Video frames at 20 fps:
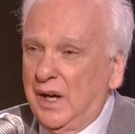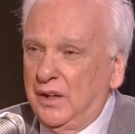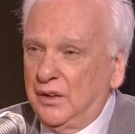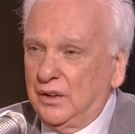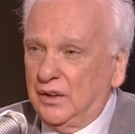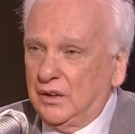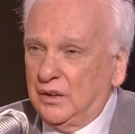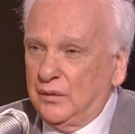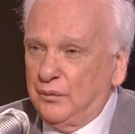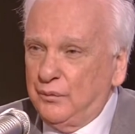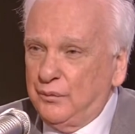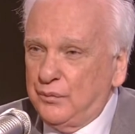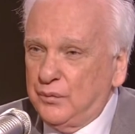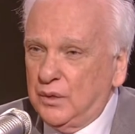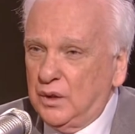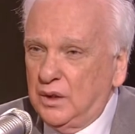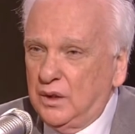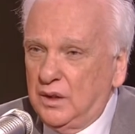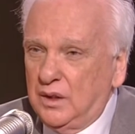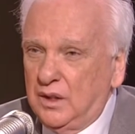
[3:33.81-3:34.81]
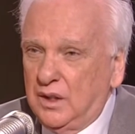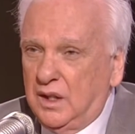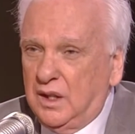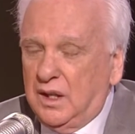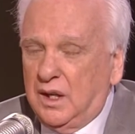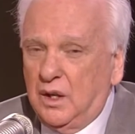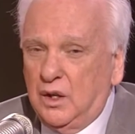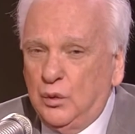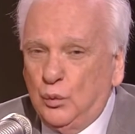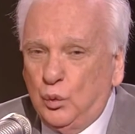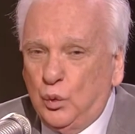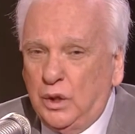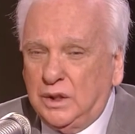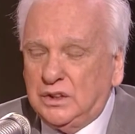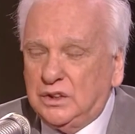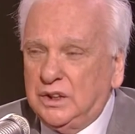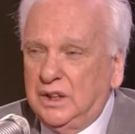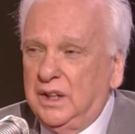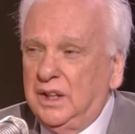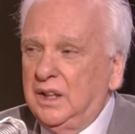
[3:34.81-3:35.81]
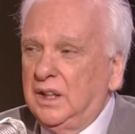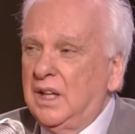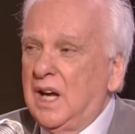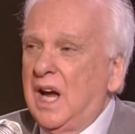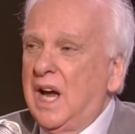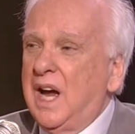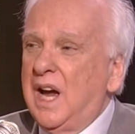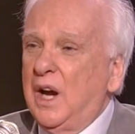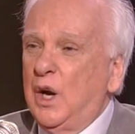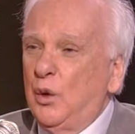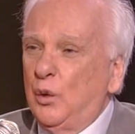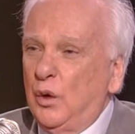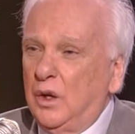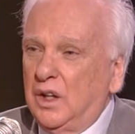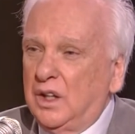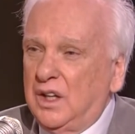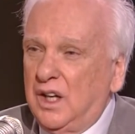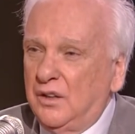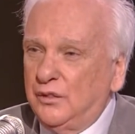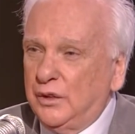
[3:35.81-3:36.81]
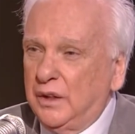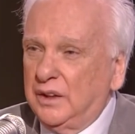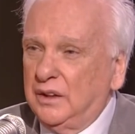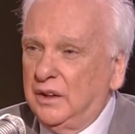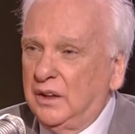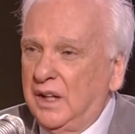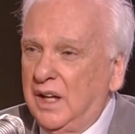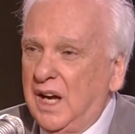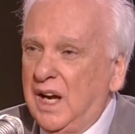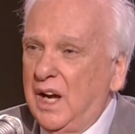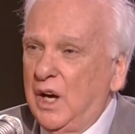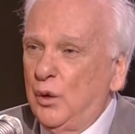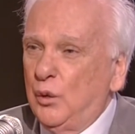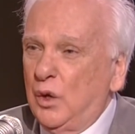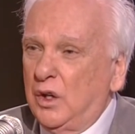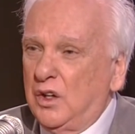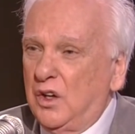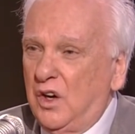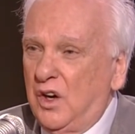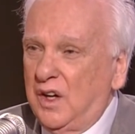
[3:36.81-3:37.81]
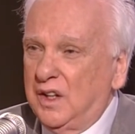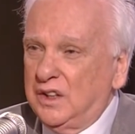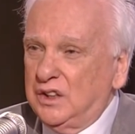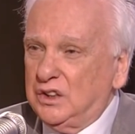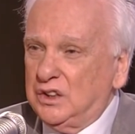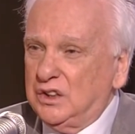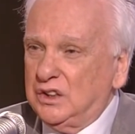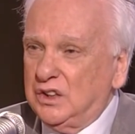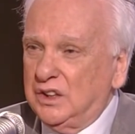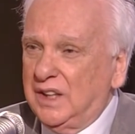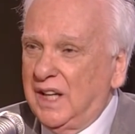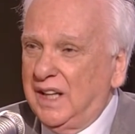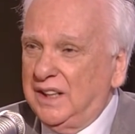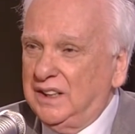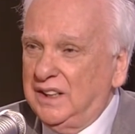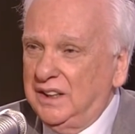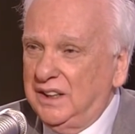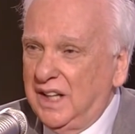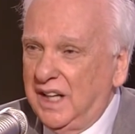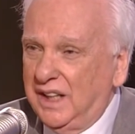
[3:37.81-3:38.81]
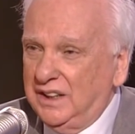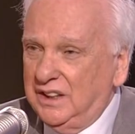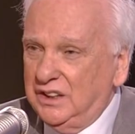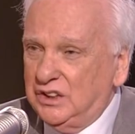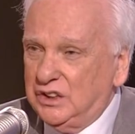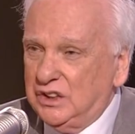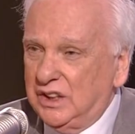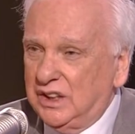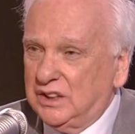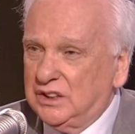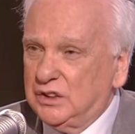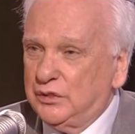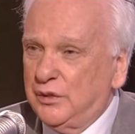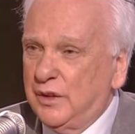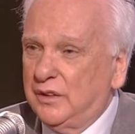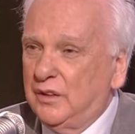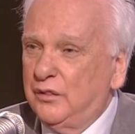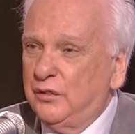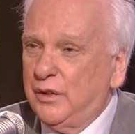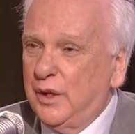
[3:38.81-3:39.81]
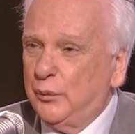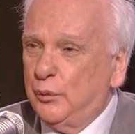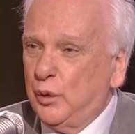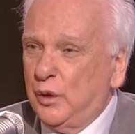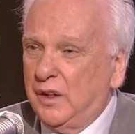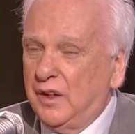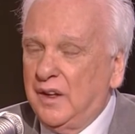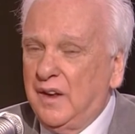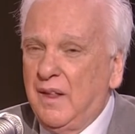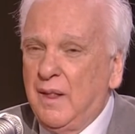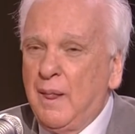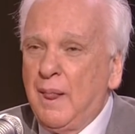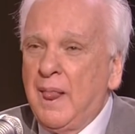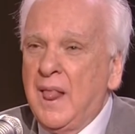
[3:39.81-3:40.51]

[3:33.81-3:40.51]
Rather was in Iowa covering the Iowa caucuses in 1996, February.